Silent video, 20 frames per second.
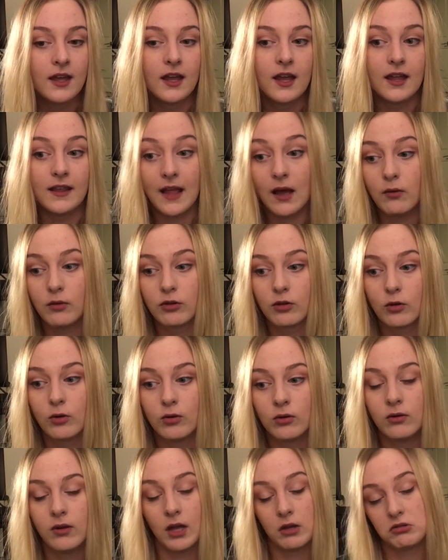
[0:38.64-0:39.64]
And that was
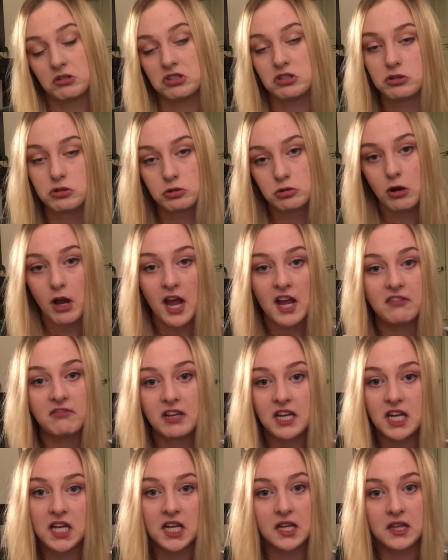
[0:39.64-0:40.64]
cool. I was just
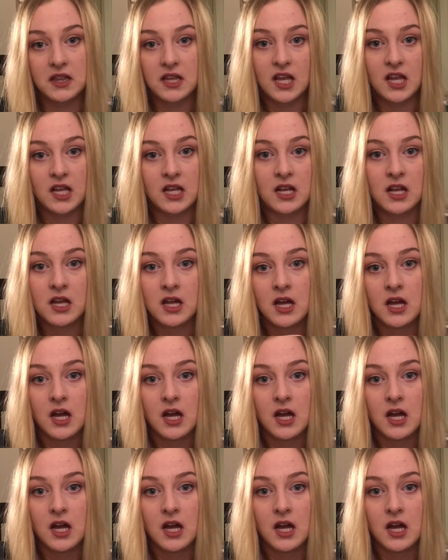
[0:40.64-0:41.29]
driving, and then